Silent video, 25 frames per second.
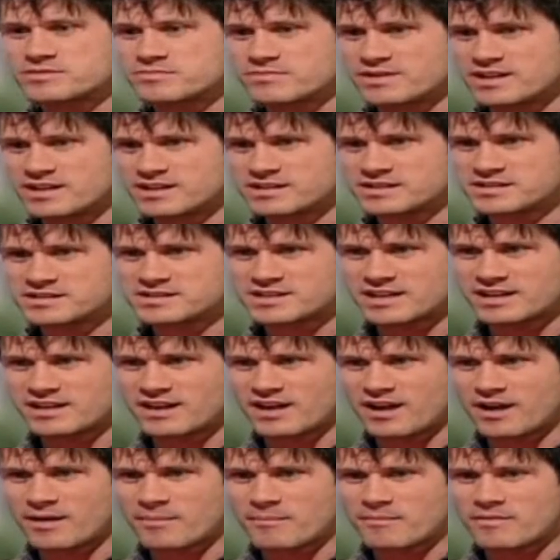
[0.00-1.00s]
me and said
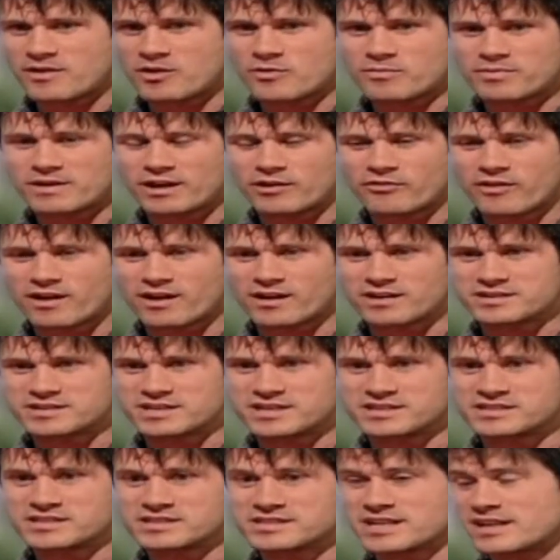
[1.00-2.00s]
um, it would be a great idea
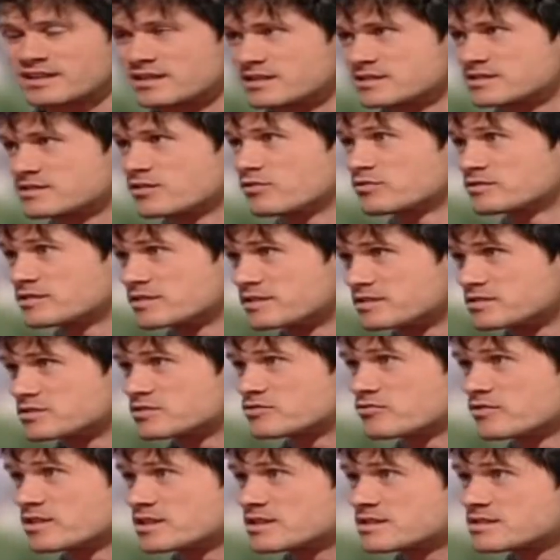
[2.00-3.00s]
to take this song to the
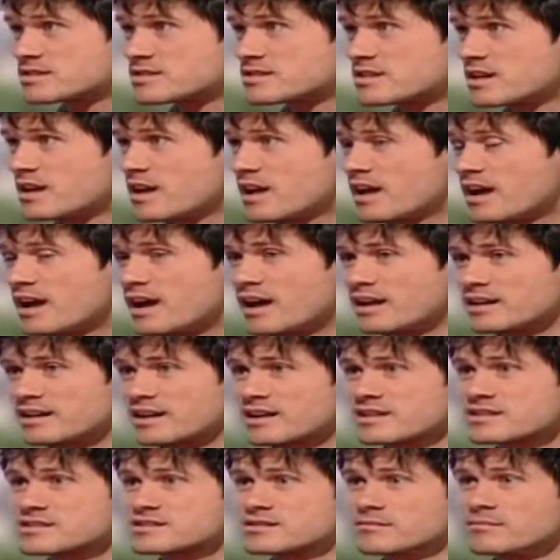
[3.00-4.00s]
streets and
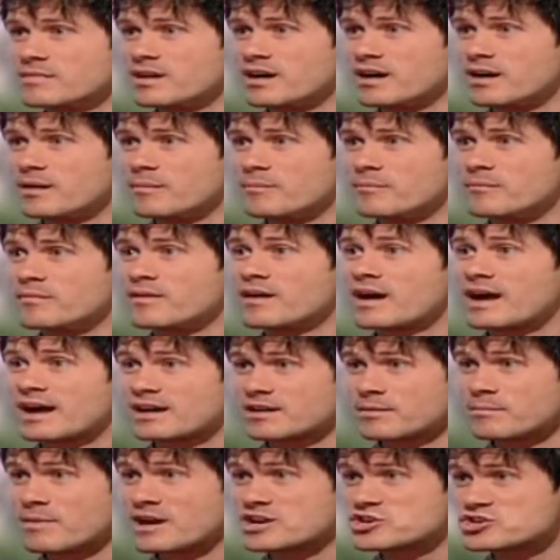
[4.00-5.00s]
get some um,
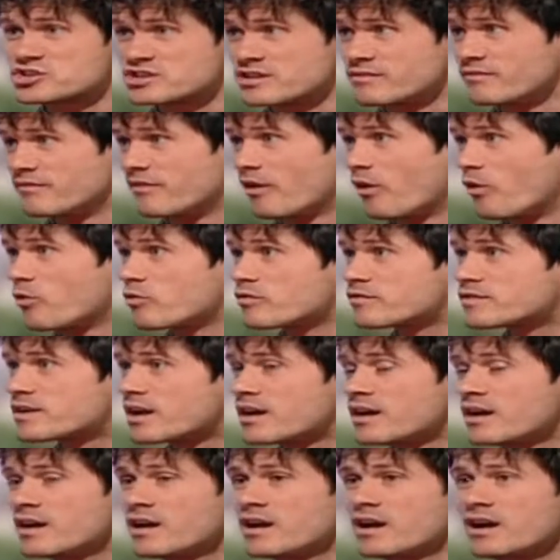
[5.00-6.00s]
animation involved.
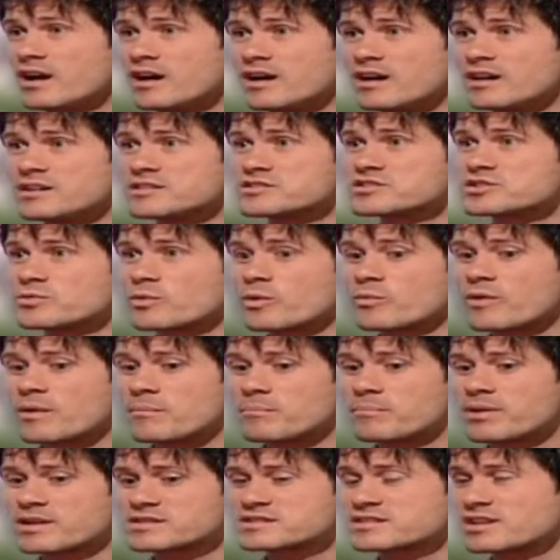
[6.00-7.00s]
Uh, so we went
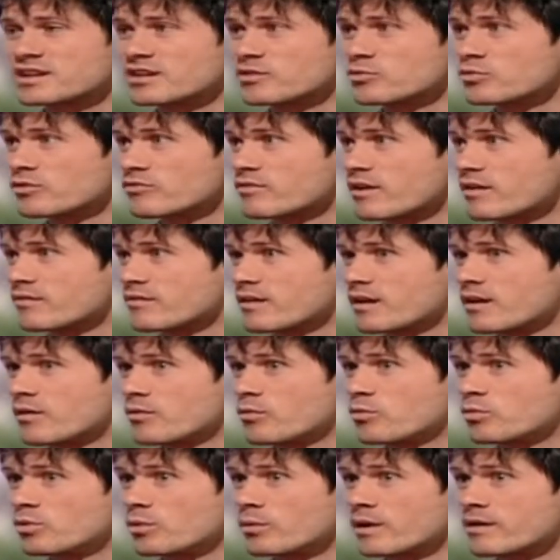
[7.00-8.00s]
busking all around, uh,
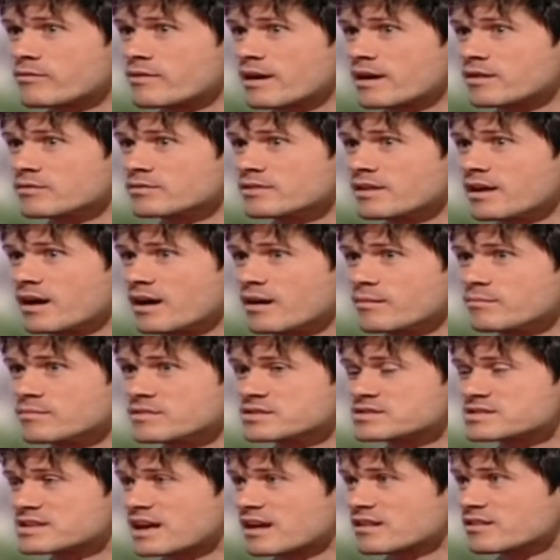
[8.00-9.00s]
all the way around um, the
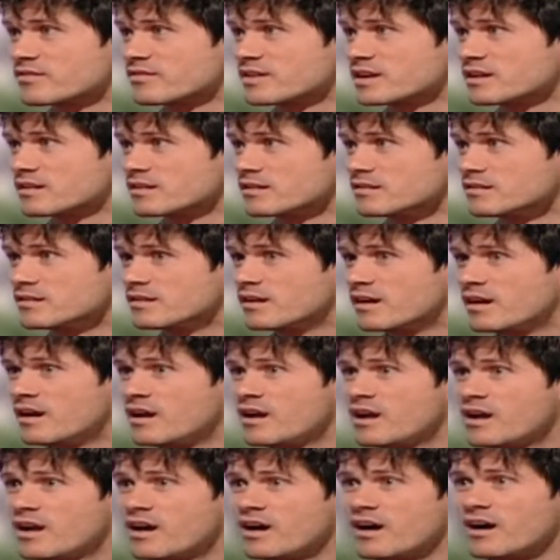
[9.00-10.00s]
south of England
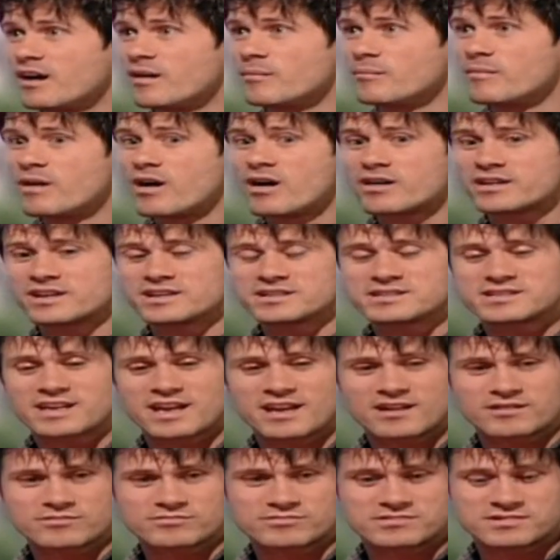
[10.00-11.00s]
uh, market
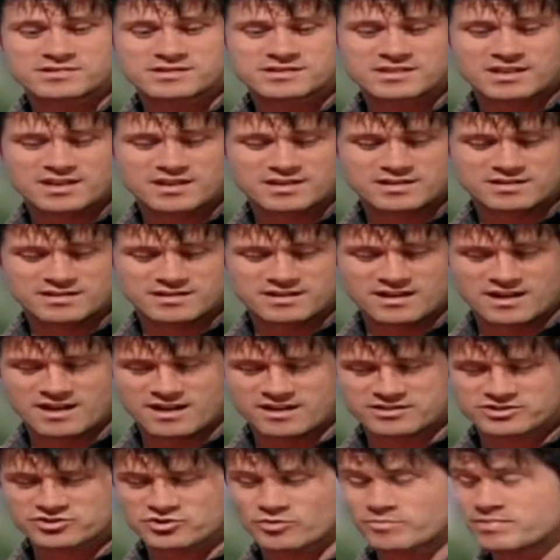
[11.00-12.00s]
towns and uh,
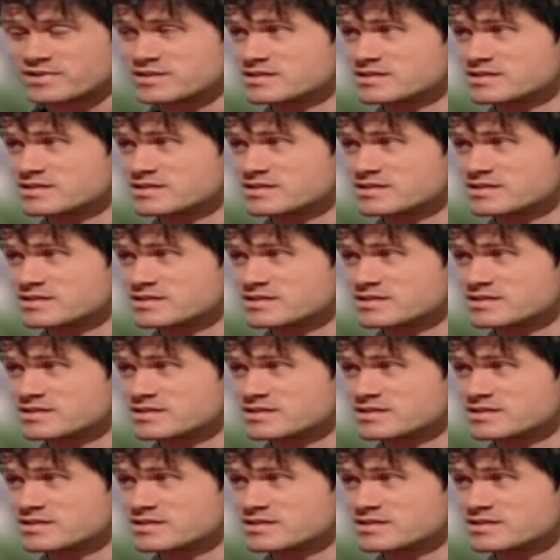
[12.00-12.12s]
shopping